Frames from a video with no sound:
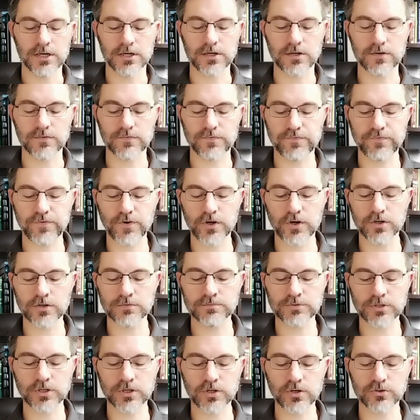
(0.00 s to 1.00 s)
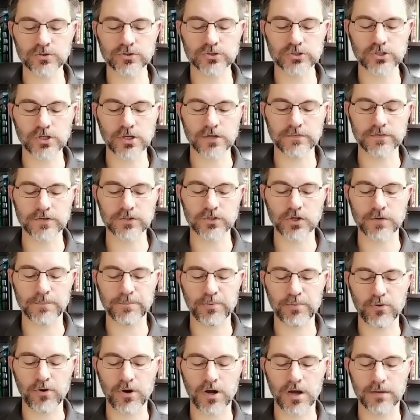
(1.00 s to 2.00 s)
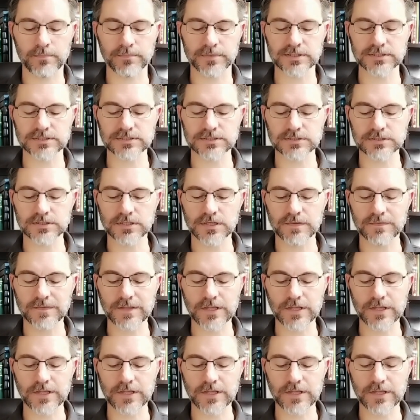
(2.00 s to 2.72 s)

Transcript: Confirm to your servant your promise